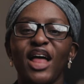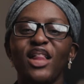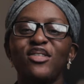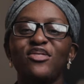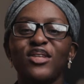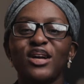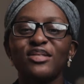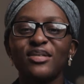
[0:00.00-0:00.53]

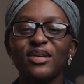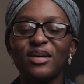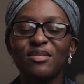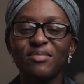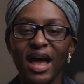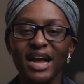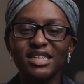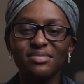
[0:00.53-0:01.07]
Hello friends,
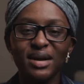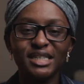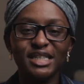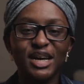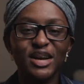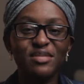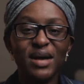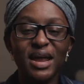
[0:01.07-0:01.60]
welcome back to my
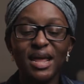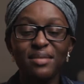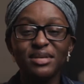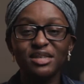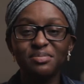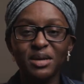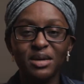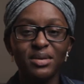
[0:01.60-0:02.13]
channel. My name
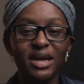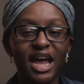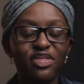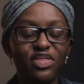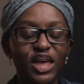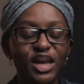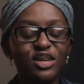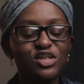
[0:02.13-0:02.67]
is Bebe
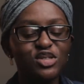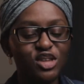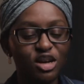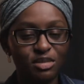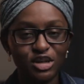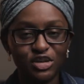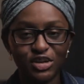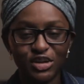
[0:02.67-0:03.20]
and thank you
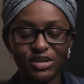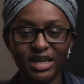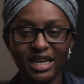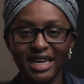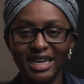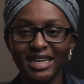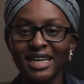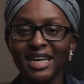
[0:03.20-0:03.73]
so much for
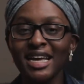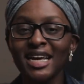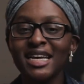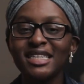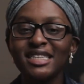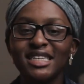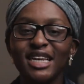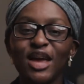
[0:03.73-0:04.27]
tuning in.
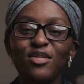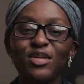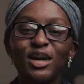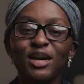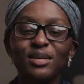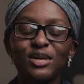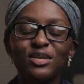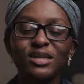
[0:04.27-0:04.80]
Today we're
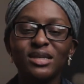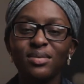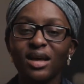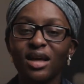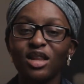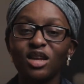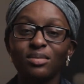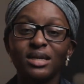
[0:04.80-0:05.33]
gonna be doing
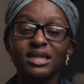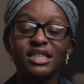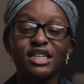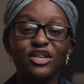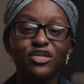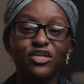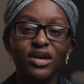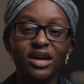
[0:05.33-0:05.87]
something a little bit
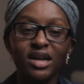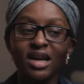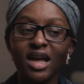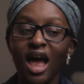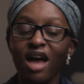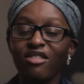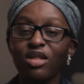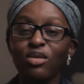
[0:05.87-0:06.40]
different.
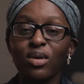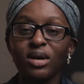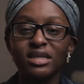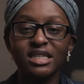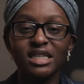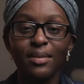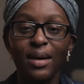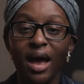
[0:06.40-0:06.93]
I really wanted
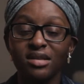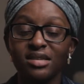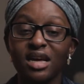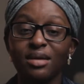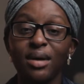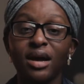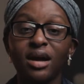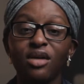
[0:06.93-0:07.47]
to step outside
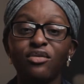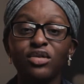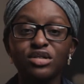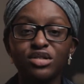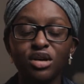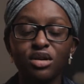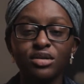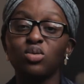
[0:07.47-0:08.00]
of my
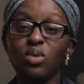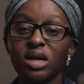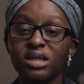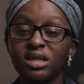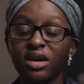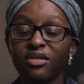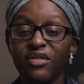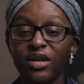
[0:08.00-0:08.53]
comfort zone. I was
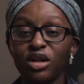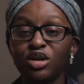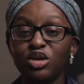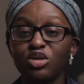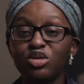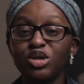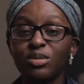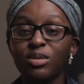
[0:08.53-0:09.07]
watching a fellow
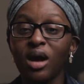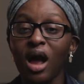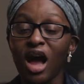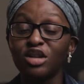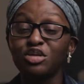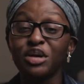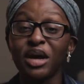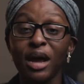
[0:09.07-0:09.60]
YouTuber,
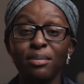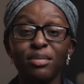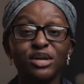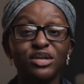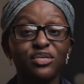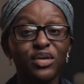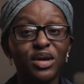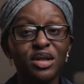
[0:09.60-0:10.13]
Audrey
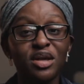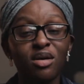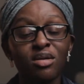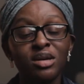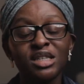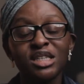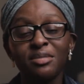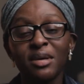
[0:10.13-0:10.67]
Ember's
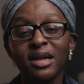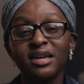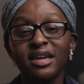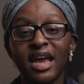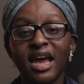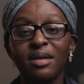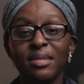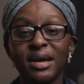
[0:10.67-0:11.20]
video. She made a
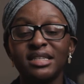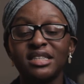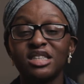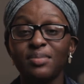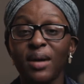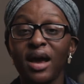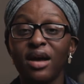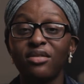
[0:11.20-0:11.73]
DAN MACE
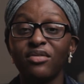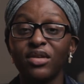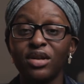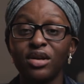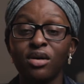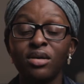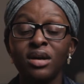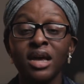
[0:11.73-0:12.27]
inspired
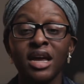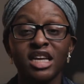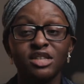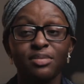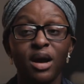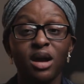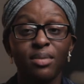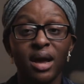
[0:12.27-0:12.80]
video,
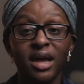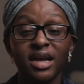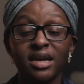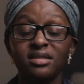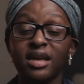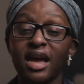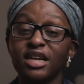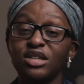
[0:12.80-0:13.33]
inspired by
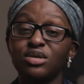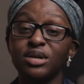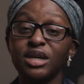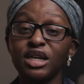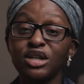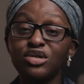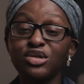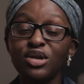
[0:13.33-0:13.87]
his actual
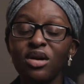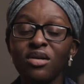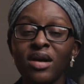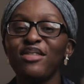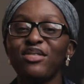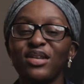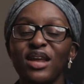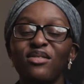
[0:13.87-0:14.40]
intro.
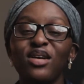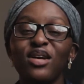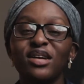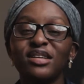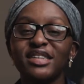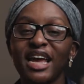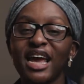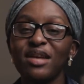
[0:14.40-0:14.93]
If you never heard
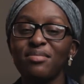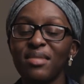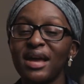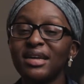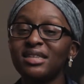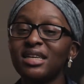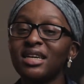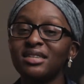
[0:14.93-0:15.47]
of DAN
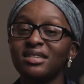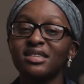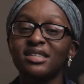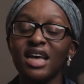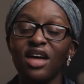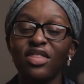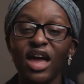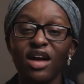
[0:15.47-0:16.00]
MACE, he's a
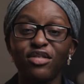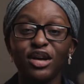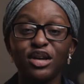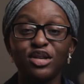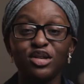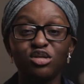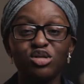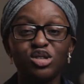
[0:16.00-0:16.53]
South
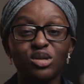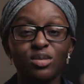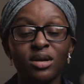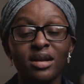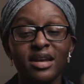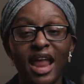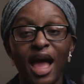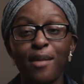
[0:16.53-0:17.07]
African
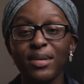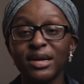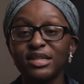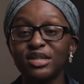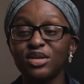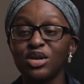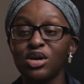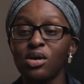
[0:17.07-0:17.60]
YouTuber now
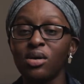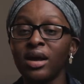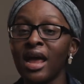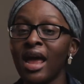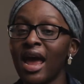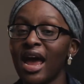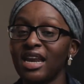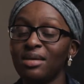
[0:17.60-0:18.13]
based in New York,
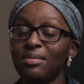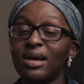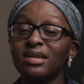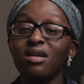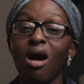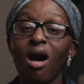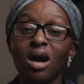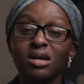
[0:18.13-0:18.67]
and he
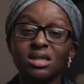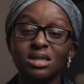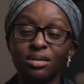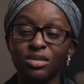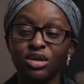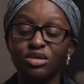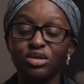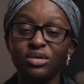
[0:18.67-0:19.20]
makes
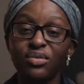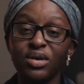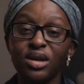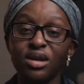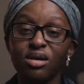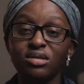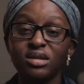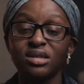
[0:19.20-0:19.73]
awesome YouTube
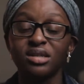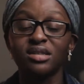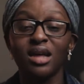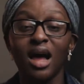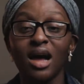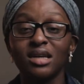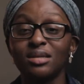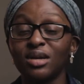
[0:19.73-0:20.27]
videos and just
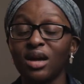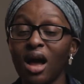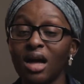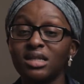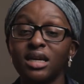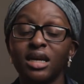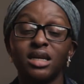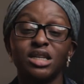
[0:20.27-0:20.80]
awesome
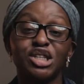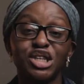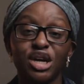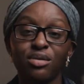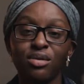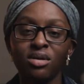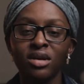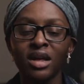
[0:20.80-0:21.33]
content in
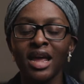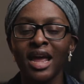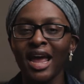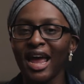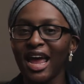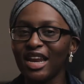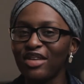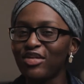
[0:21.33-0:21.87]
general.
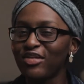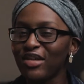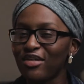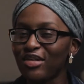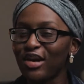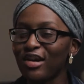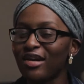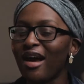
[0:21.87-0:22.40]
And if you've
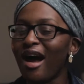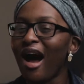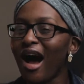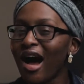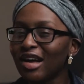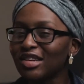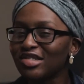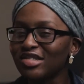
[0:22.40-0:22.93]
never heard of
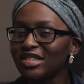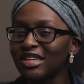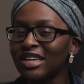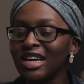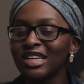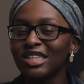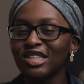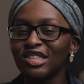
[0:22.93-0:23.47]
Audrey,
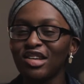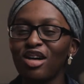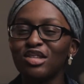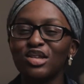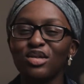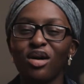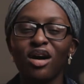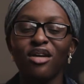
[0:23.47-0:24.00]
she's
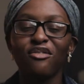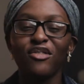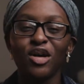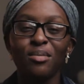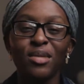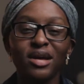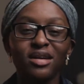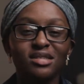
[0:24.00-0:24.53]
also a
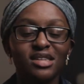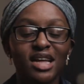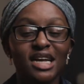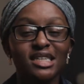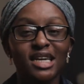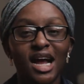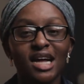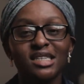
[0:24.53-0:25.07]
filmmaker
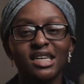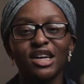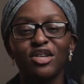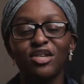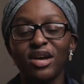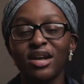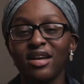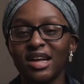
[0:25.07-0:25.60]
slash content
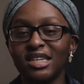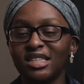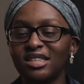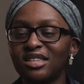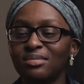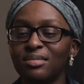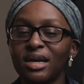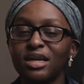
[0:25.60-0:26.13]
creator, and she
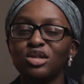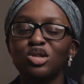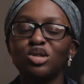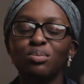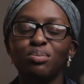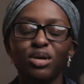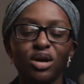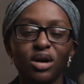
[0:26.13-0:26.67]
just makes
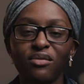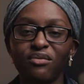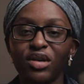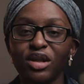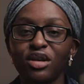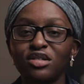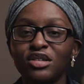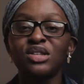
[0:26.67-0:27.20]
superb
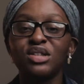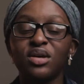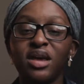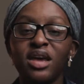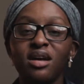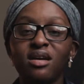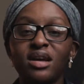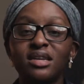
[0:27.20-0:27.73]
videos. So
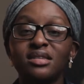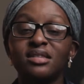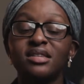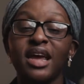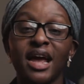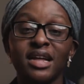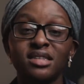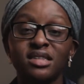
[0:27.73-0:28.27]
here is
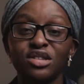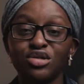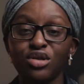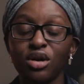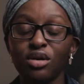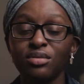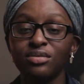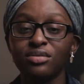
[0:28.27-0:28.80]
DAN's
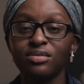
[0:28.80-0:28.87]
intro.